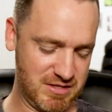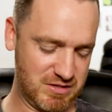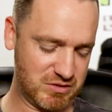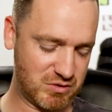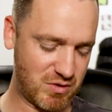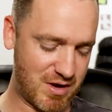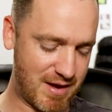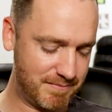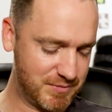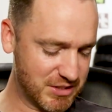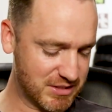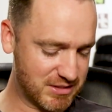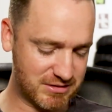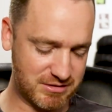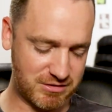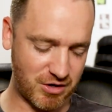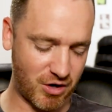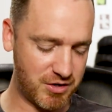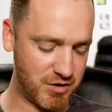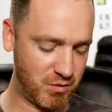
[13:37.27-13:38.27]
So I'm
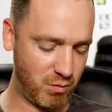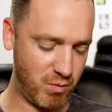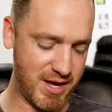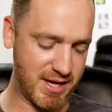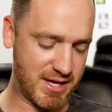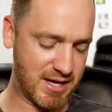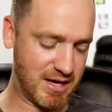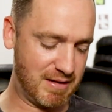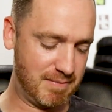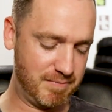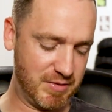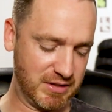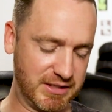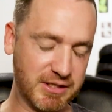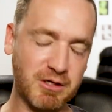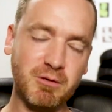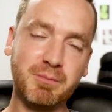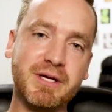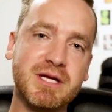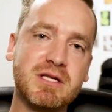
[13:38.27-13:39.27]
just starting to wake up a
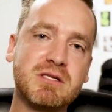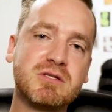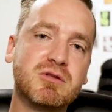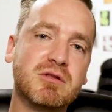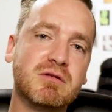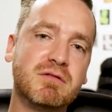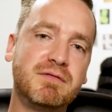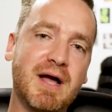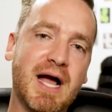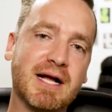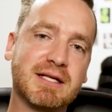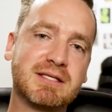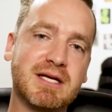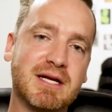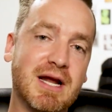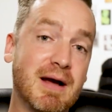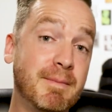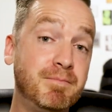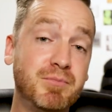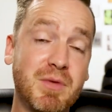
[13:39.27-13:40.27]
little bit to the fact,
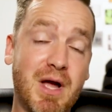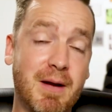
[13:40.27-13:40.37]
and I'm,